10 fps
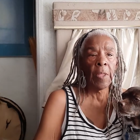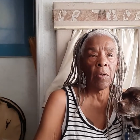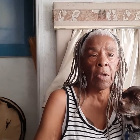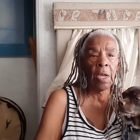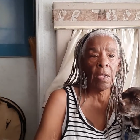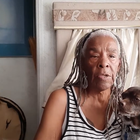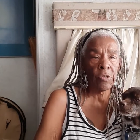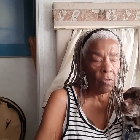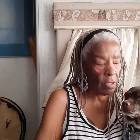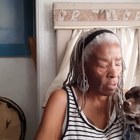Okay,
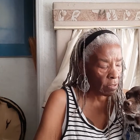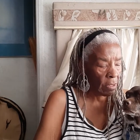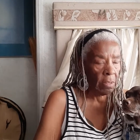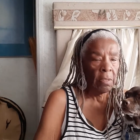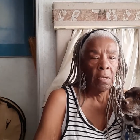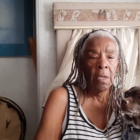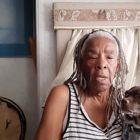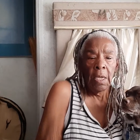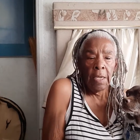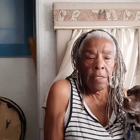let's do this.
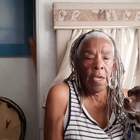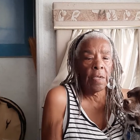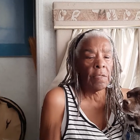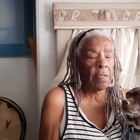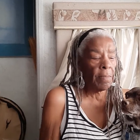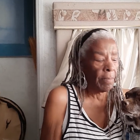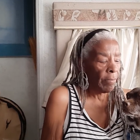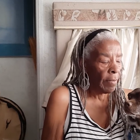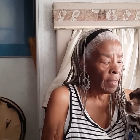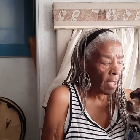Says,
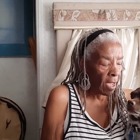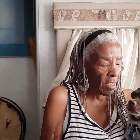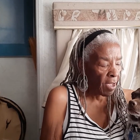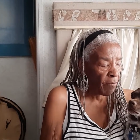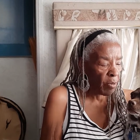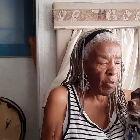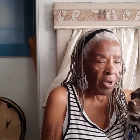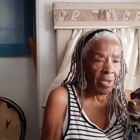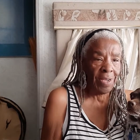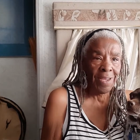hi,
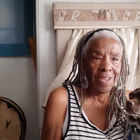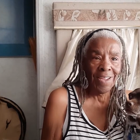everyone.